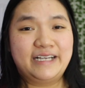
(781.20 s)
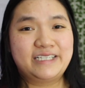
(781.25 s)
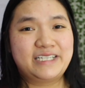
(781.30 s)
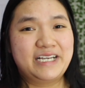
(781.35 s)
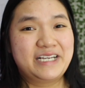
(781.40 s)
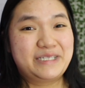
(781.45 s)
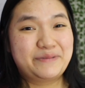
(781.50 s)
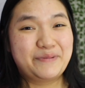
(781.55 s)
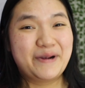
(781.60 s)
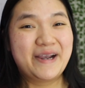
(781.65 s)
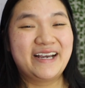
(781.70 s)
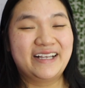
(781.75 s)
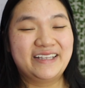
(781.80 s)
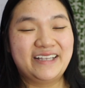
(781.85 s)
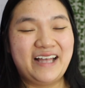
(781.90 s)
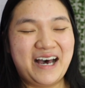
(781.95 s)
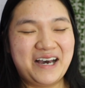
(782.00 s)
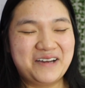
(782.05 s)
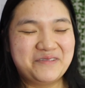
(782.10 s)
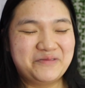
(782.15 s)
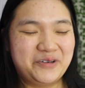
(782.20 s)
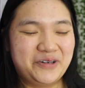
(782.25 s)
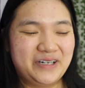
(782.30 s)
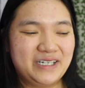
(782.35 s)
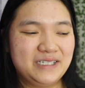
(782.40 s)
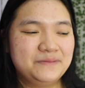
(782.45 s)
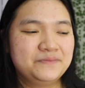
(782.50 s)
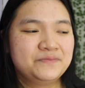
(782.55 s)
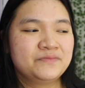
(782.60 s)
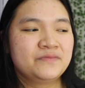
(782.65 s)
as I spray a lot
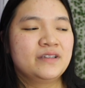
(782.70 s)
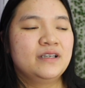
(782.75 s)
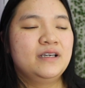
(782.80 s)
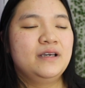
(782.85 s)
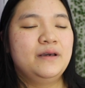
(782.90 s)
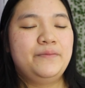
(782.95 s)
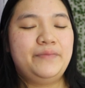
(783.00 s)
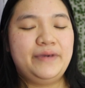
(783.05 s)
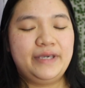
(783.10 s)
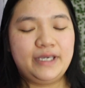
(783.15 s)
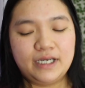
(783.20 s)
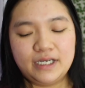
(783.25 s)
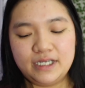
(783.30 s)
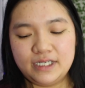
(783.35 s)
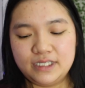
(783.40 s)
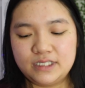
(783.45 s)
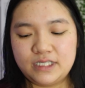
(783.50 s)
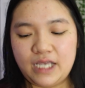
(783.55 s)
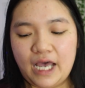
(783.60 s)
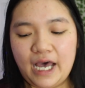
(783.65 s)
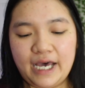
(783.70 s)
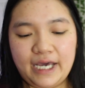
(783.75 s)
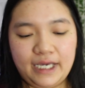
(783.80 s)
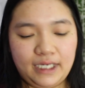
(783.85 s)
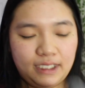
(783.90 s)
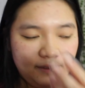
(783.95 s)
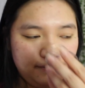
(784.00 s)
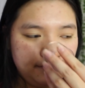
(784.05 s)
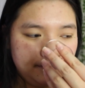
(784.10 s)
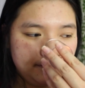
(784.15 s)
more, because
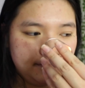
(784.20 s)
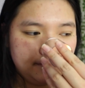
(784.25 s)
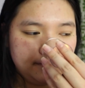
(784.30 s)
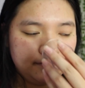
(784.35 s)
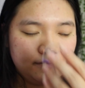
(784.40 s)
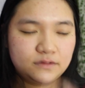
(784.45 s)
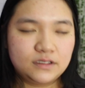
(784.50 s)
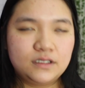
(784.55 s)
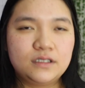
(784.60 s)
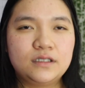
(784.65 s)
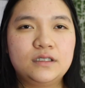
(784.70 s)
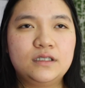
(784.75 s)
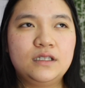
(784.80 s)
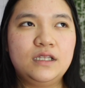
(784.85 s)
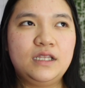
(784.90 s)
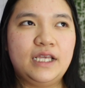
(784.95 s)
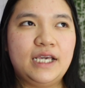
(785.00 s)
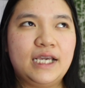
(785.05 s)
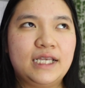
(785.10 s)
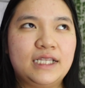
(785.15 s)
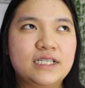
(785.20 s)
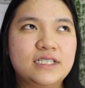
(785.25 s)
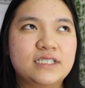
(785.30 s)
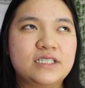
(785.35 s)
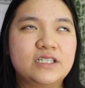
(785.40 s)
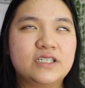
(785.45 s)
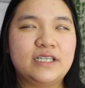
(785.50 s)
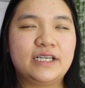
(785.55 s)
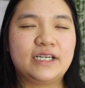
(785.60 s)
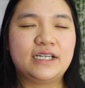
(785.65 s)
I think this is
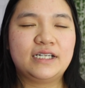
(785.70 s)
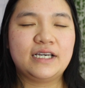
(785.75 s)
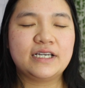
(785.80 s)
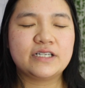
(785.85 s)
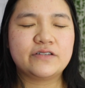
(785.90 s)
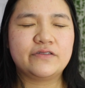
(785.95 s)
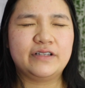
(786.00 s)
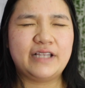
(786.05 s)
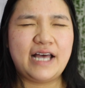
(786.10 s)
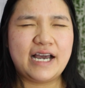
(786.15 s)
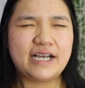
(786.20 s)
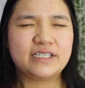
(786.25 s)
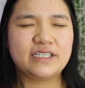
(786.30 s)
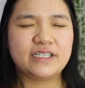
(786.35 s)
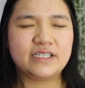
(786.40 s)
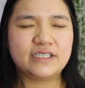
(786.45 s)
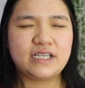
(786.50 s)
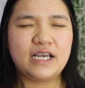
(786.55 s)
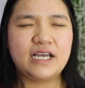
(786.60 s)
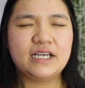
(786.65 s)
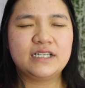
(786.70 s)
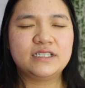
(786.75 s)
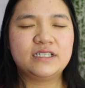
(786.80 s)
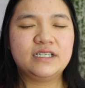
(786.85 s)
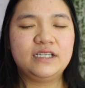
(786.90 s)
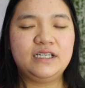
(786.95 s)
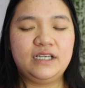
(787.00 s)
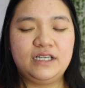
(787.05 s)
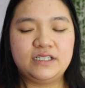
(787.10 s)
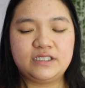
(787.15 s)
just like a nice relaxing scent.
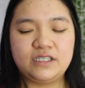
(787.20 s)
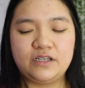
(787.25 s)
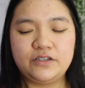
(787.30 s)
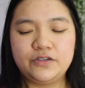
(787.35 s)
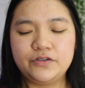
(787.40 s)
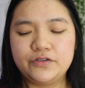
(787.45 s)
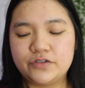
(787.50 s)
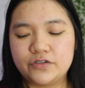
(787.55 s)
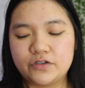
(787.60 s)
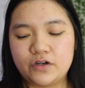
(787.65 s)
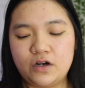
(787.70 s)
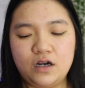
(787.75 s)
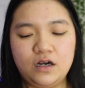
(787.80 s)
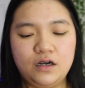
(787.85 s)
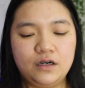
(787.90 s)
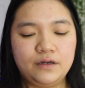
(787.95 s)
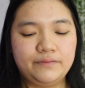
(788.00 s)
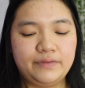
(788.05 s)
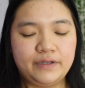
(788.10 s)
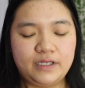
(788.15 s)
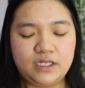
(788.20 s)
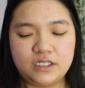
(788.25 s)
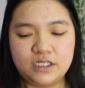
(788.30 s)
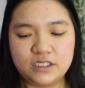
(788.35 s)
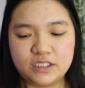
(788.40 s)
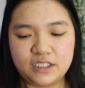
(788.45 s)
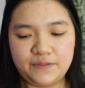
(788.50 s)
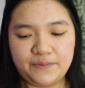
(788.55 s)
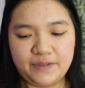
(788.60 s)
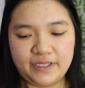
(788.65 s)
It's not too strong, but it
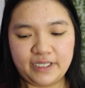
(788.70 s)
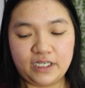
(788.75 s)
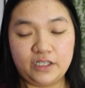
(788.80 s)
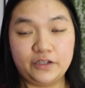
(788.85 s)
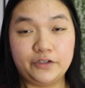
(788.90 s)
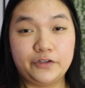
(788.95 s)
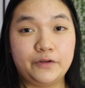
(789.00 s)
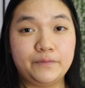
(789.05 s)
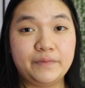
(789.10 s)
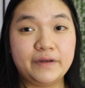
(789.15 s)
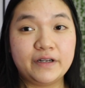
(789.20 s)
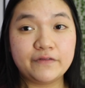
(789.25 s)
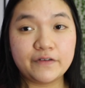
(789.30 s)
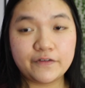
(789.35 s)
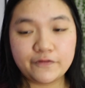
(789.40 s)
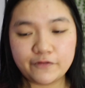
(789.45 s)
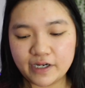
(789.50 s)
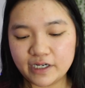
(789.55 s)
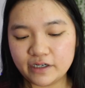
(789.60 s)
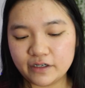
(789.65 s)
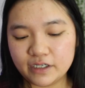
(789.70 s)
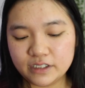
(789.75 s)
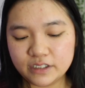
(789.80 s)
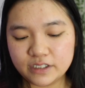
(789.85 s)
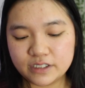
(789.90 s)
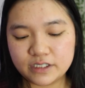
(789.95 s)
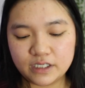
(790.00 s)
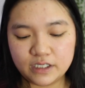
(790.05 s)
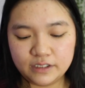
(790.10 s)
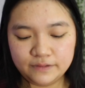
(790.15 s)
does give me like a little bit of a
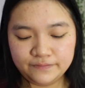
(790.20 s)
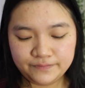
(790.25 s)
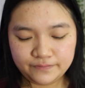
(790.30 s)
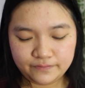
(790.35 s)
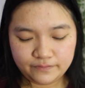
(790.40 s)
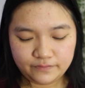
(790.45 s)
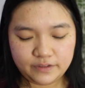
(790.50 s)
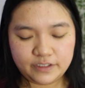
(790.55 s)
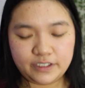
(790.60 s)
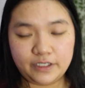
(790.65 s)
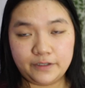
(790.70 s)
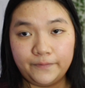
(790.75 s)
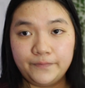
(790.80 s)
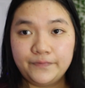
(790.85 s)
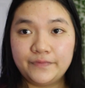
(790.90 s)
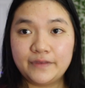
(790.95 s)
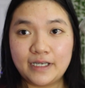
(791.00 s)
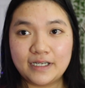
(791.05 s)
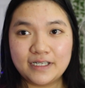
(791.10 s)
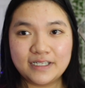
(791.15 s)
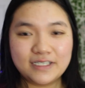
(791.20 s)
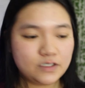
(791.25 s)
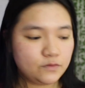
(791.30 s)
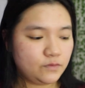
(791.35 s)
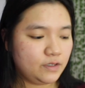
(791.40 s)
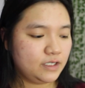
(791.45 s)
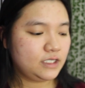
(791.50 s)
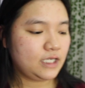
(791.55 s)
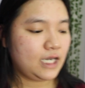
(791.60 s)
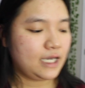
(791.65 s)
fragrance. So that is
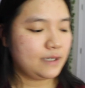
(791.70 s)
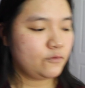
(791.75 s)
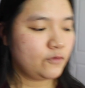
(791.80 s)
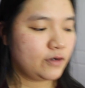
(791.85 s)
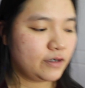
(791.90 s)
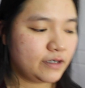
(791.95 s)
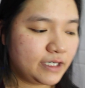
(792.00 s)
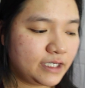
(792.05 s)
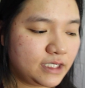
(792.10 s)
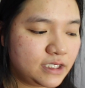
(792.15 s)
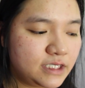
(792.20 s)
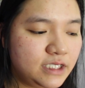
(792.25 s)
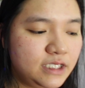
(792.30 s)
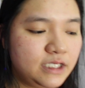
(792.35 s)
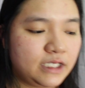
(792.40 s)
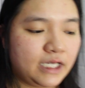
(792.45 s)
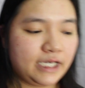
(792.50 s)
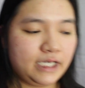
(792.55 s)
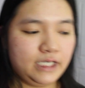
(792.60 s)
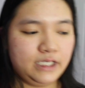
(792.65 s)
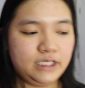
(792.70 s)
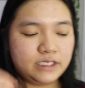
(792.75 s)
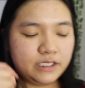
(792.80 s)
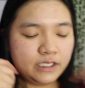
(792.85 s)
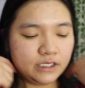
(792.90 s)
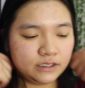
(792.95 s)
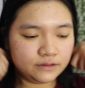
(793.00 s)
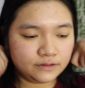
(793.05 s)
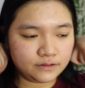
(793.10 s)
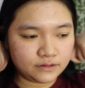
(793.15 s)
what I'm wearing tonight.